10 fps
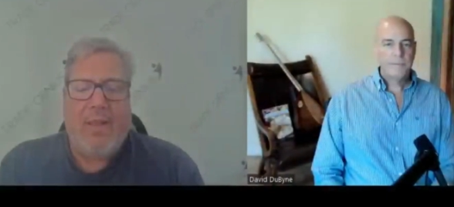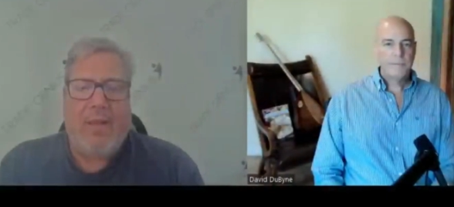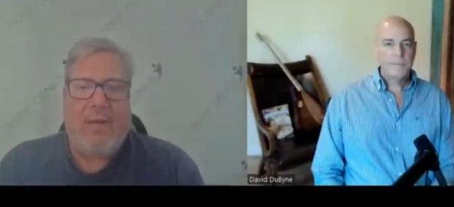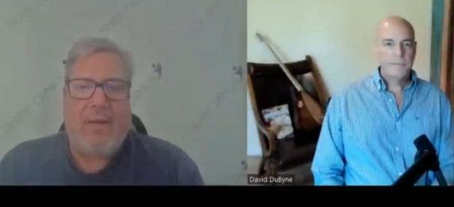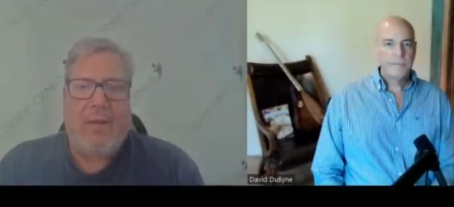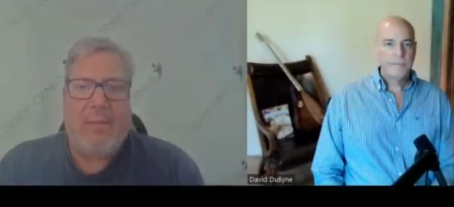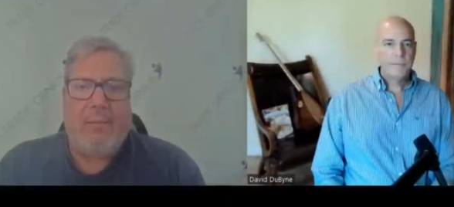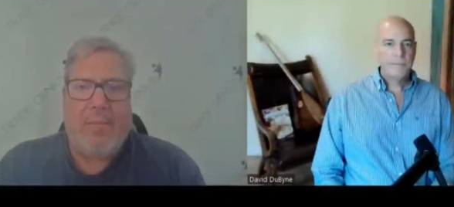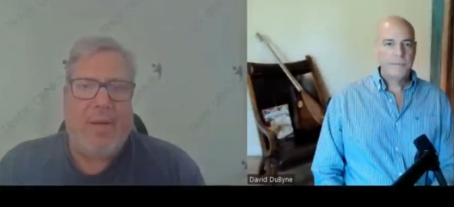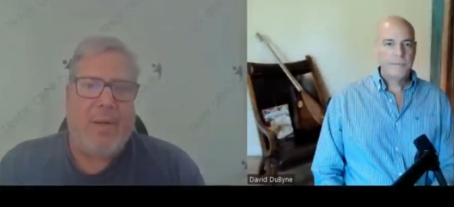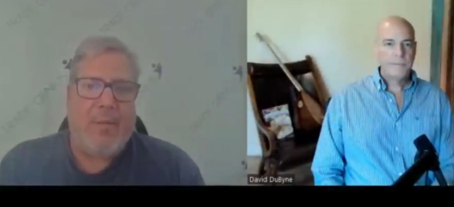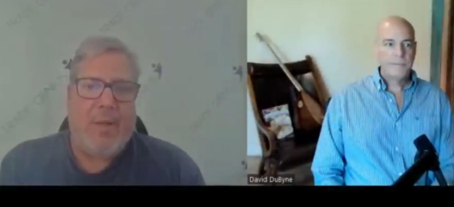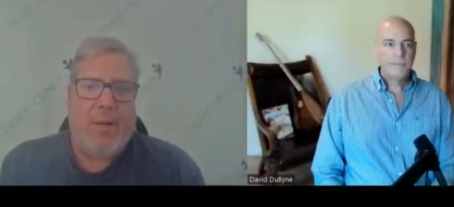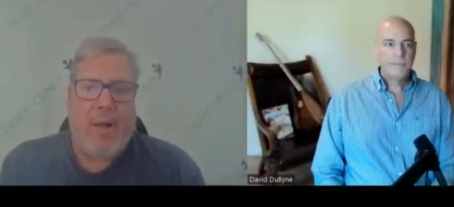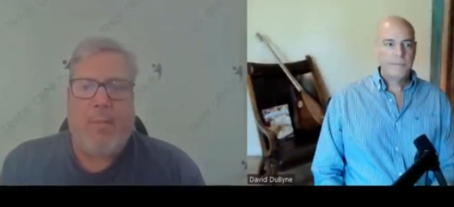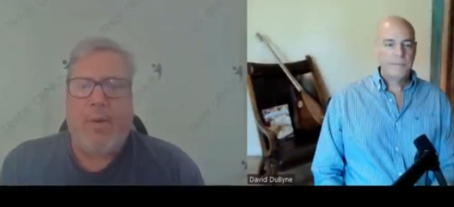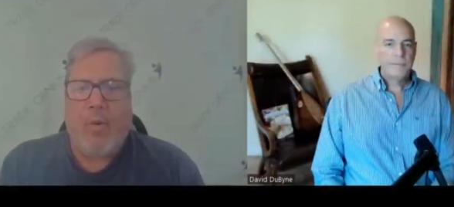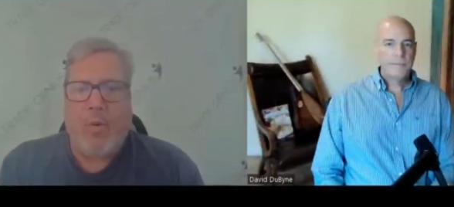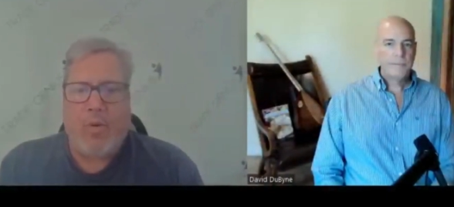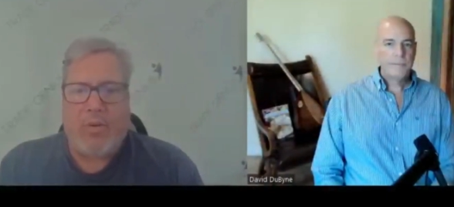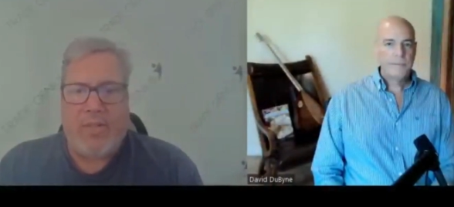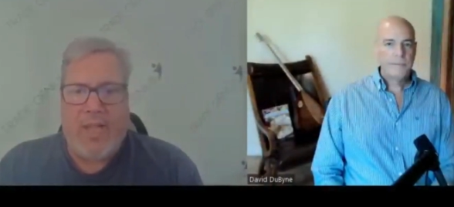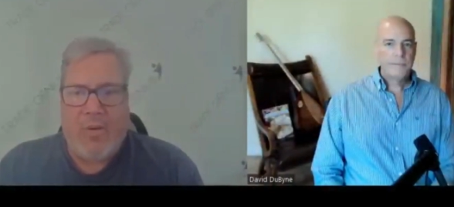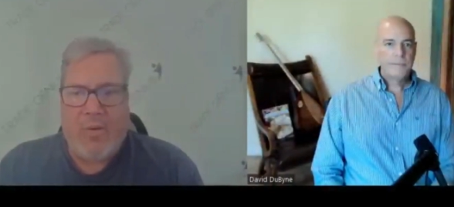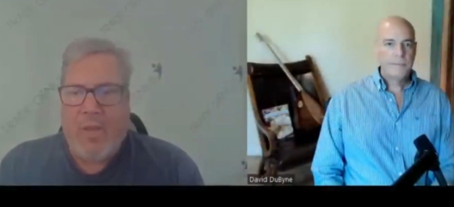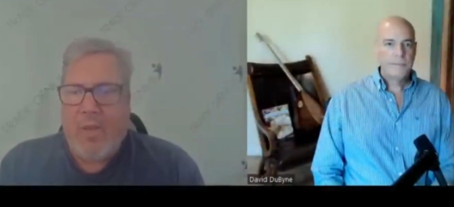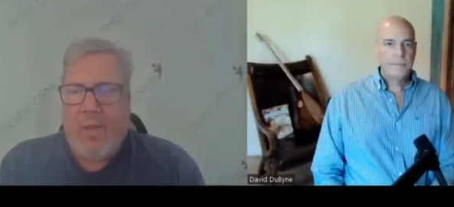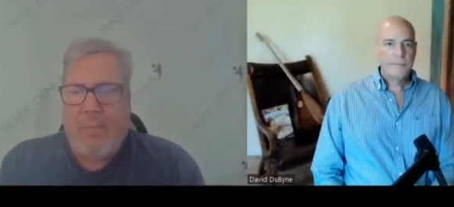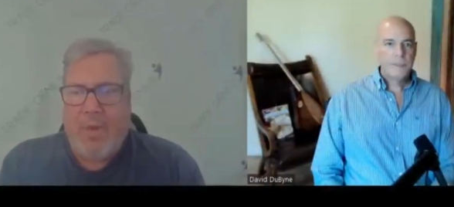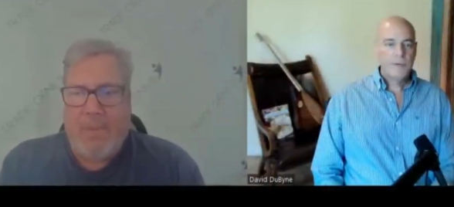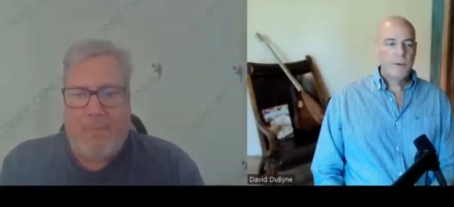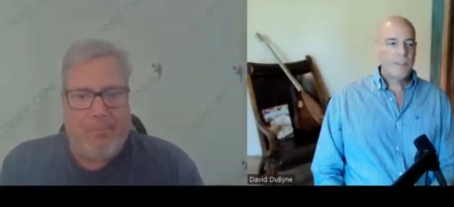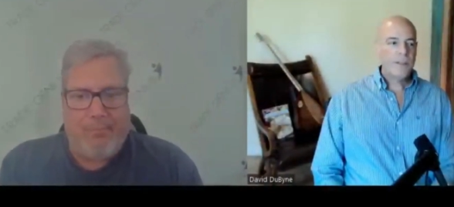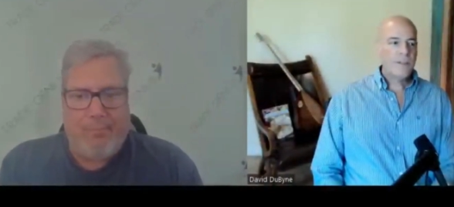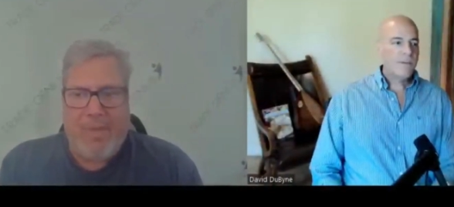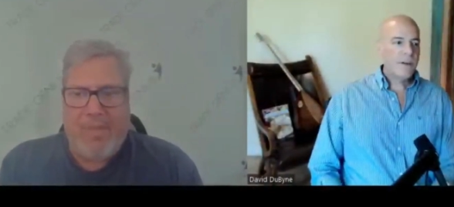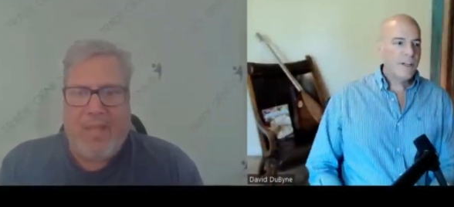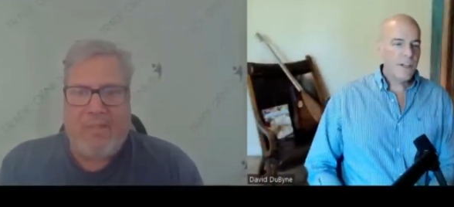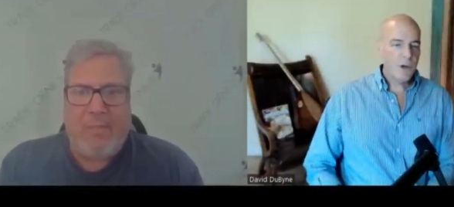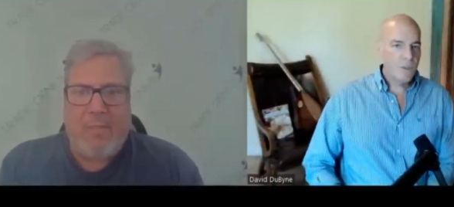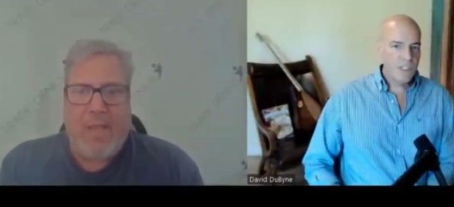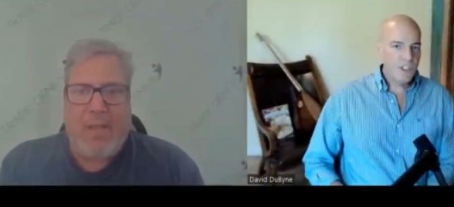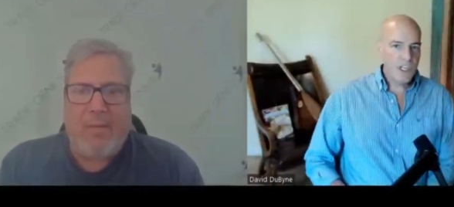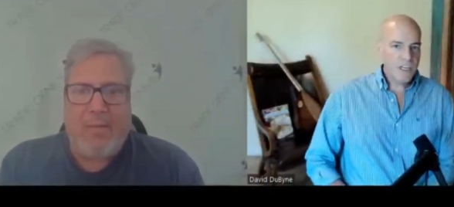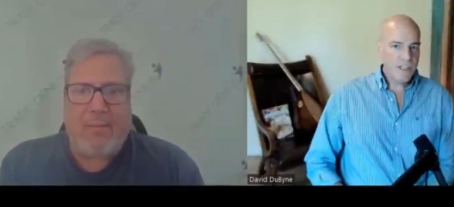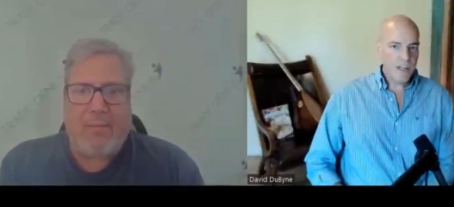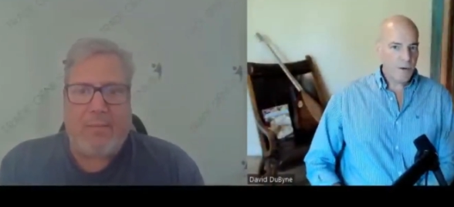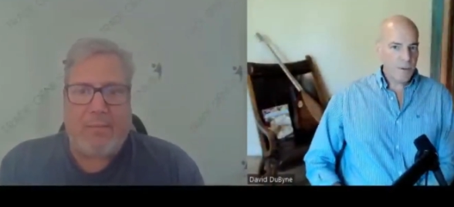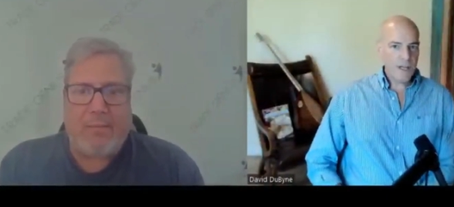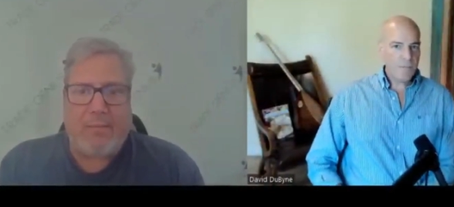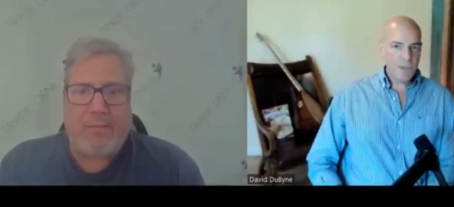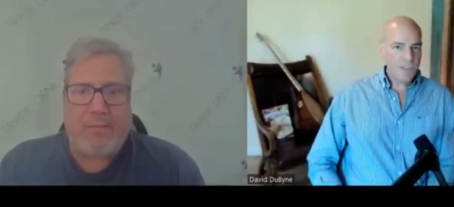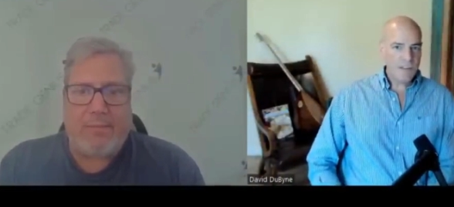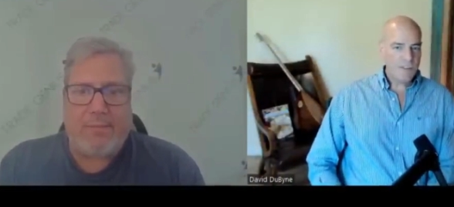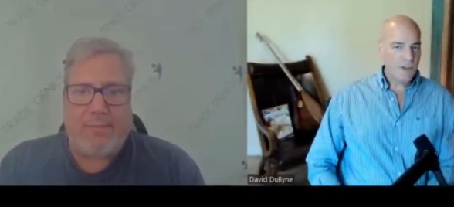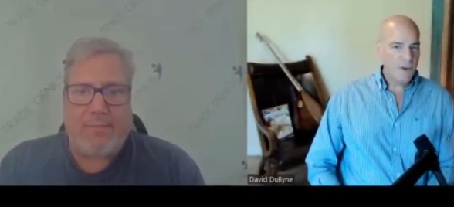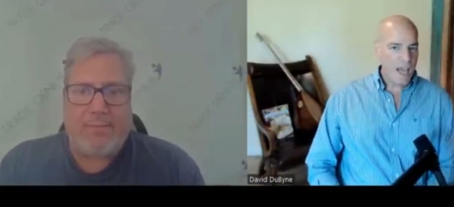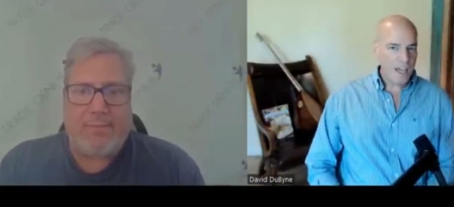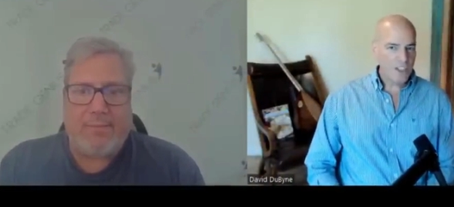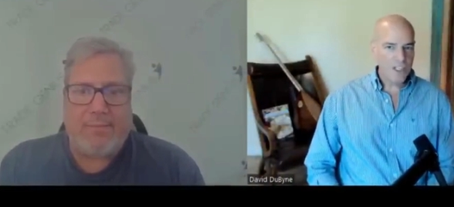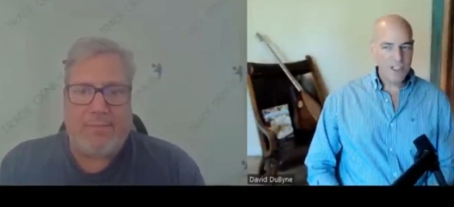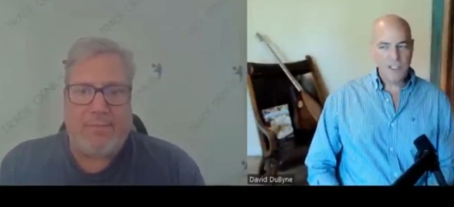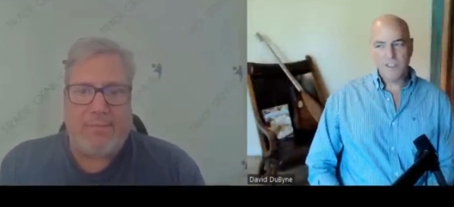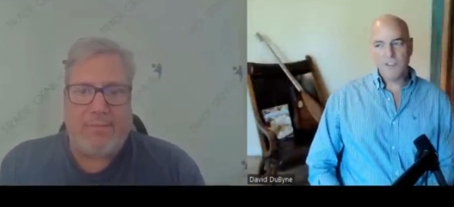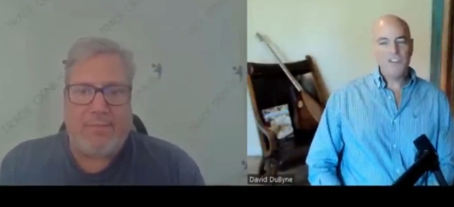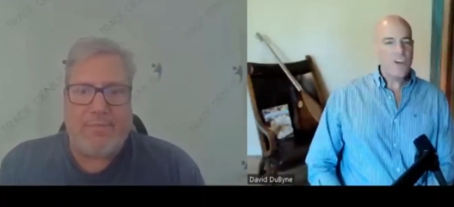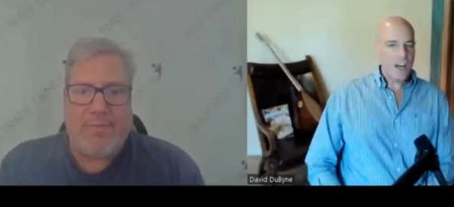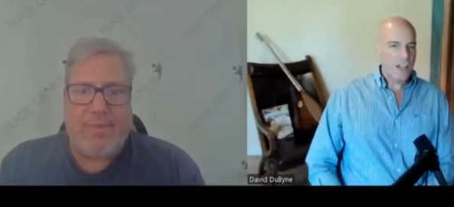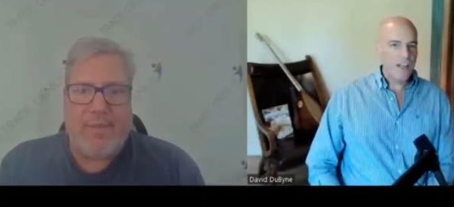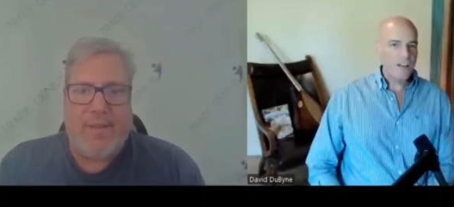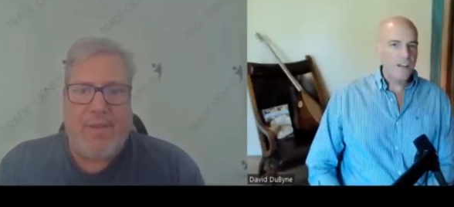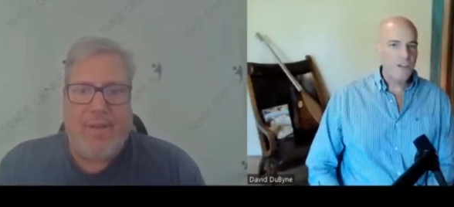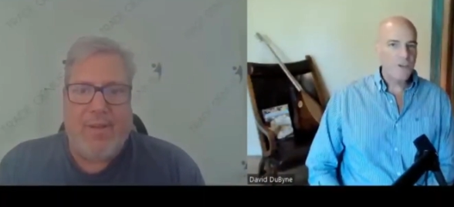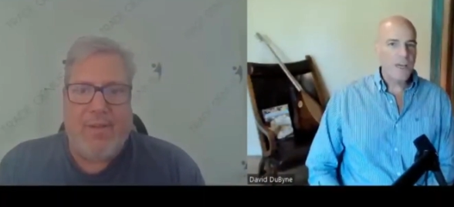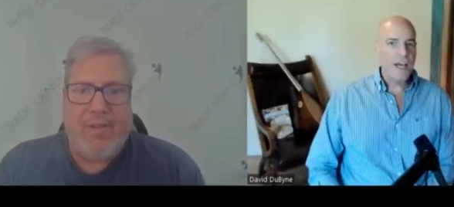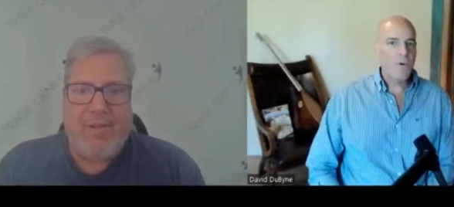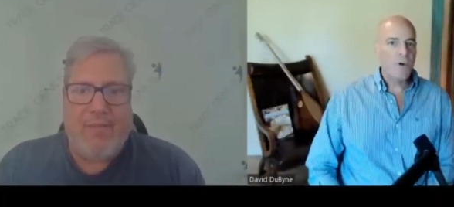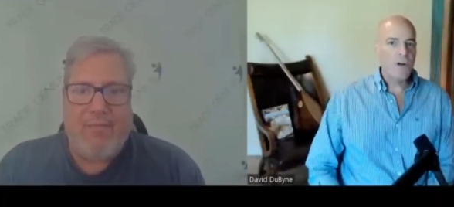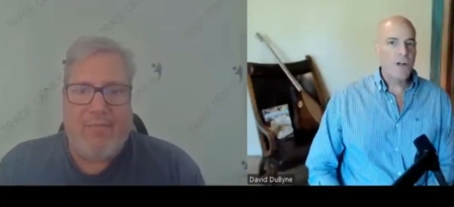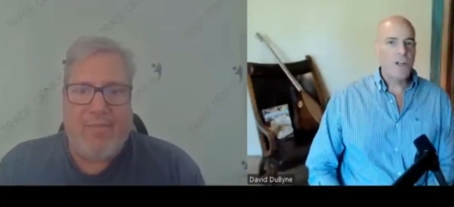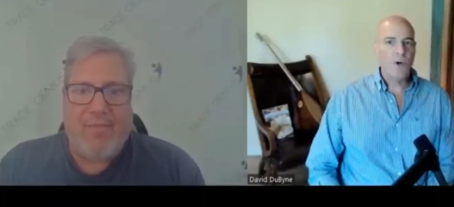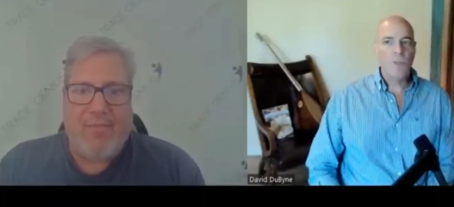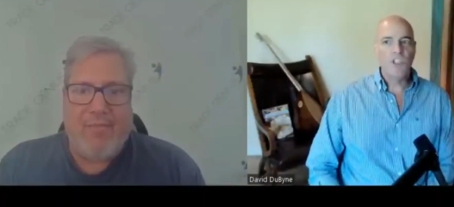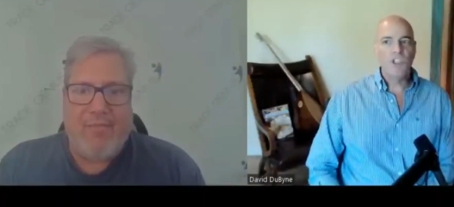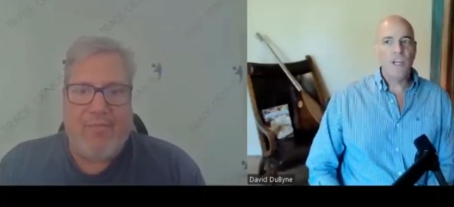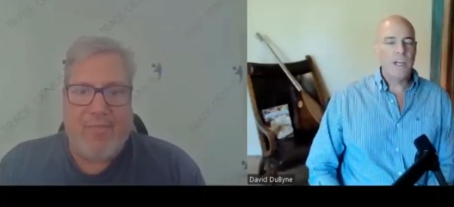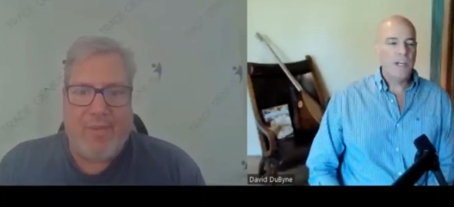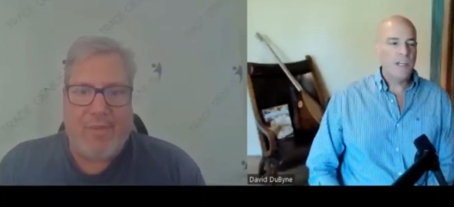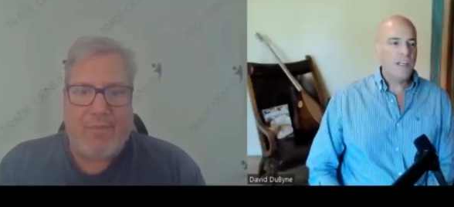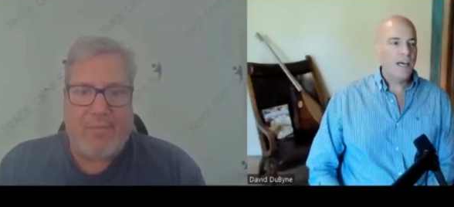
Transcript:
Speaker 1: and uh, but anyway i'm on a horse now
Speaker 2: but well, that's not very that, global agenda there, Bob. You sound so nationalist. You're not allowed to I do know. that. We're in a global agenda.